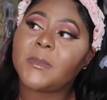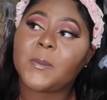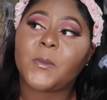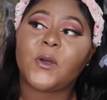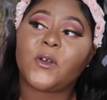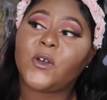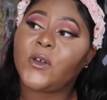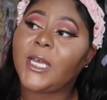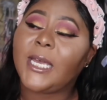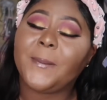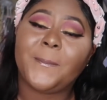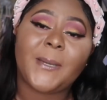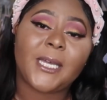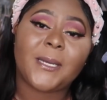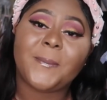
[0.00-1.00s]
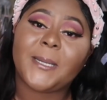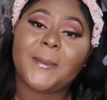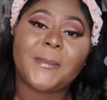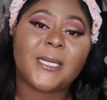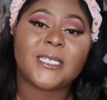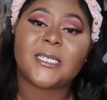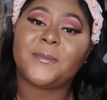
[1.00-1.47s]
I'm gonna go ahead and pick them
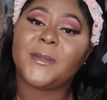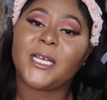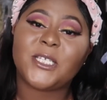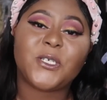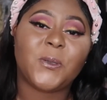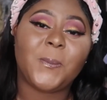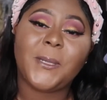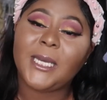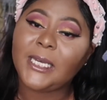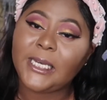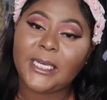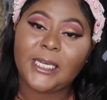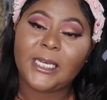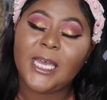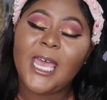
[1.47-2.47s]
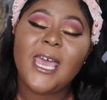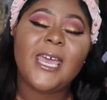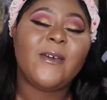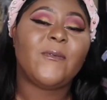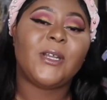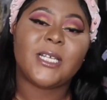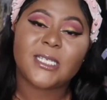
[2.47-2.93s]
up because I'm not too picky
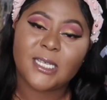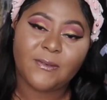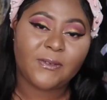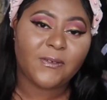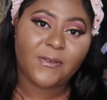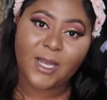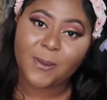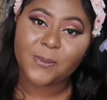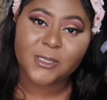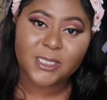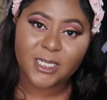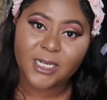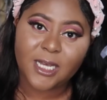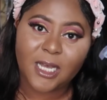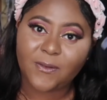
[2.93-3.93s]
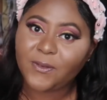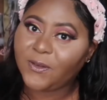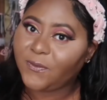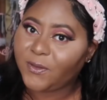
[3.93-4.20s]
when it's 75% off,